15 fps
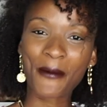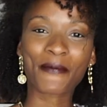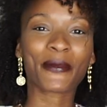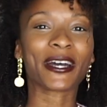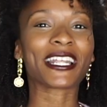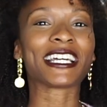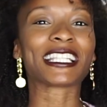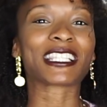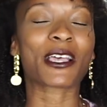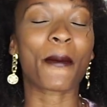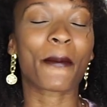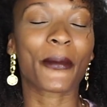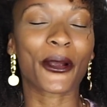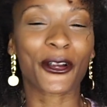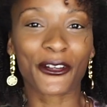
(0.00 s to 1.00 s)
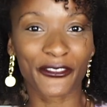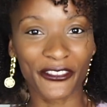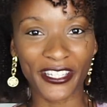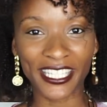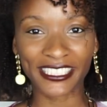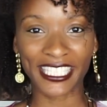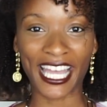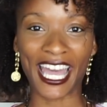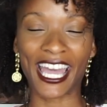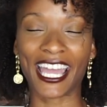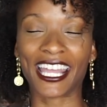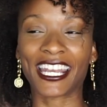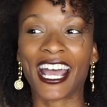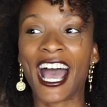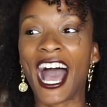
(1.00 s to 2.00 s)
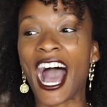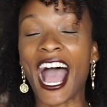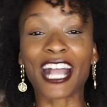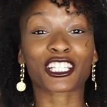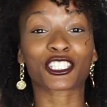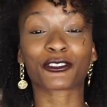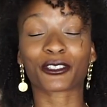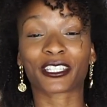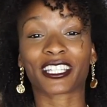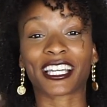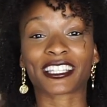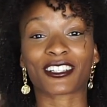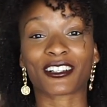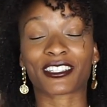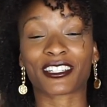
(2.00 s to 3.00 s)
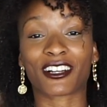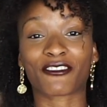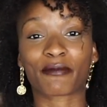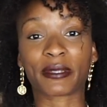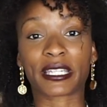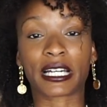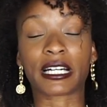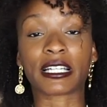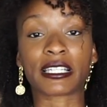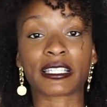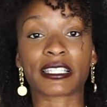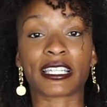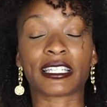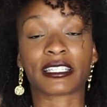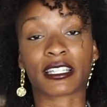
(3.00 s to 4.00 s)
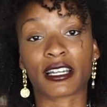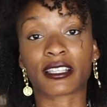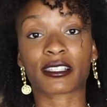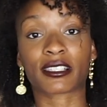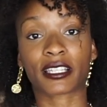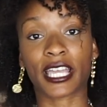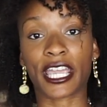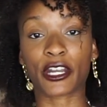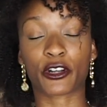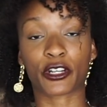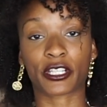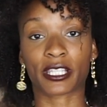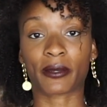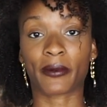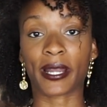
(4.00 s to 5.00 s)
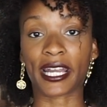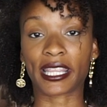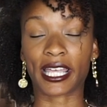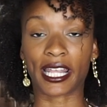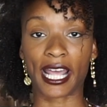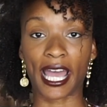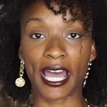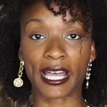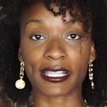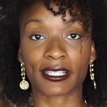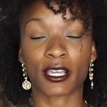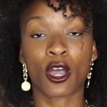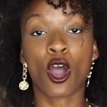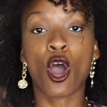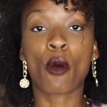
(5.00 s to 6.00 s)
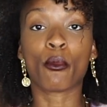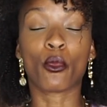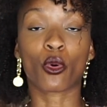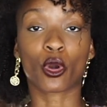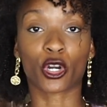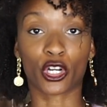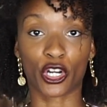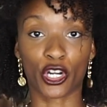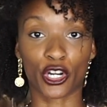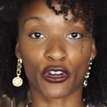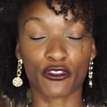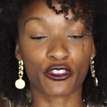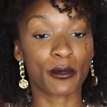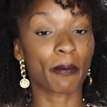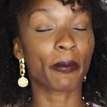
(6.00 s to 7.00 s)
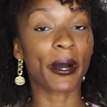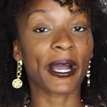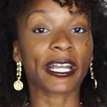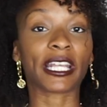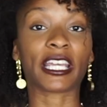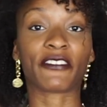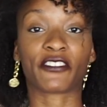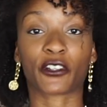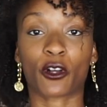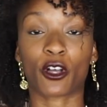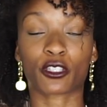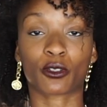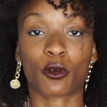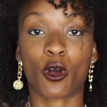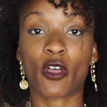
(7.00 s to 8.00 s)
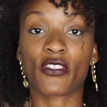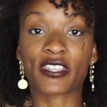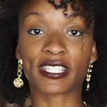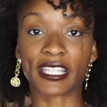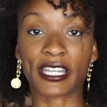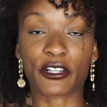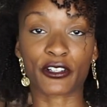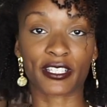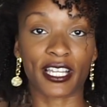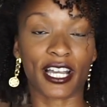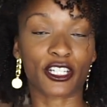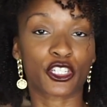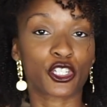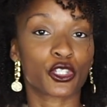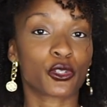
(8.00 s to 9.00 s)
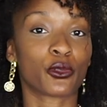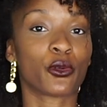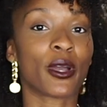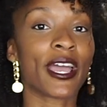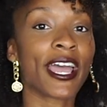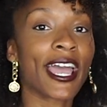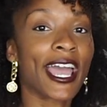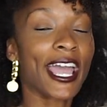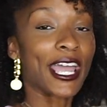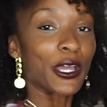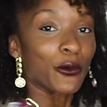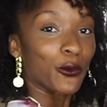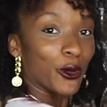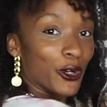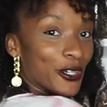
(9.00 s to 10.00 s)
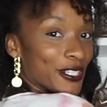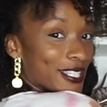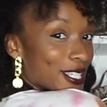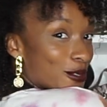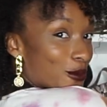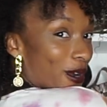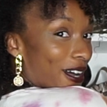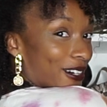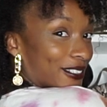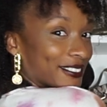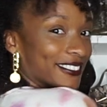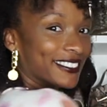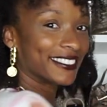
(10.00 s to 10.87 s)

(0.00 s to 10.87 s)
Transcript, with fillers: But it's perfect, and I actually really like their stuff because it does cater to somebody that has more curves. But if you're also on the slender side too, it works as well.